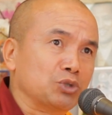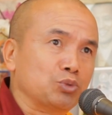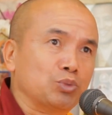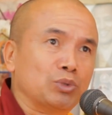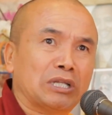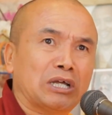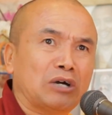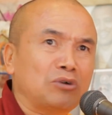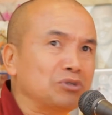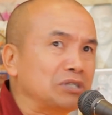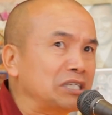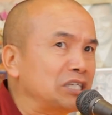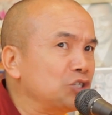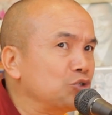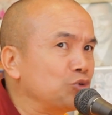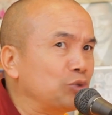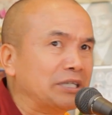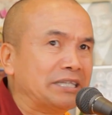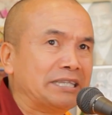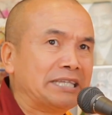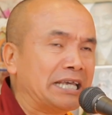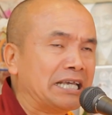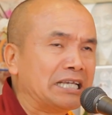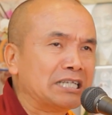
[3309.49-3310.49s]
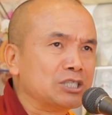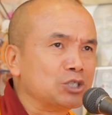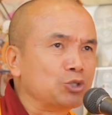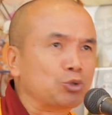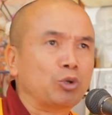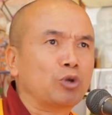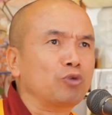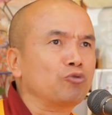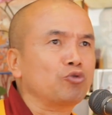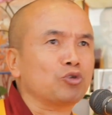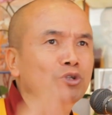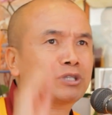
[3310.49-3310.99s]
Without these three things,
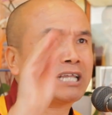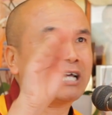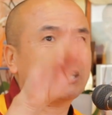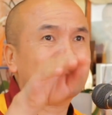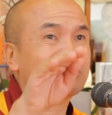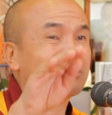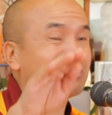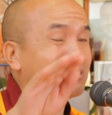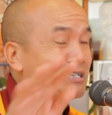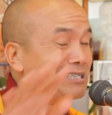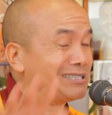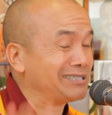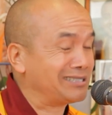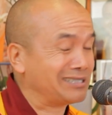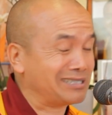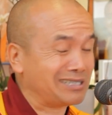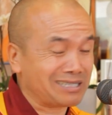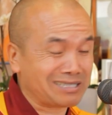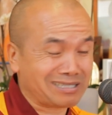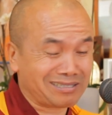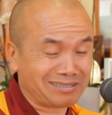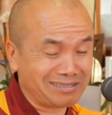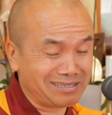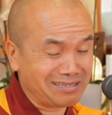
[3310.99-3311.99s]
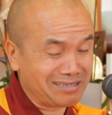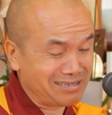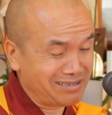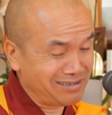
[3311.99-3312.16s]
going for tantra is just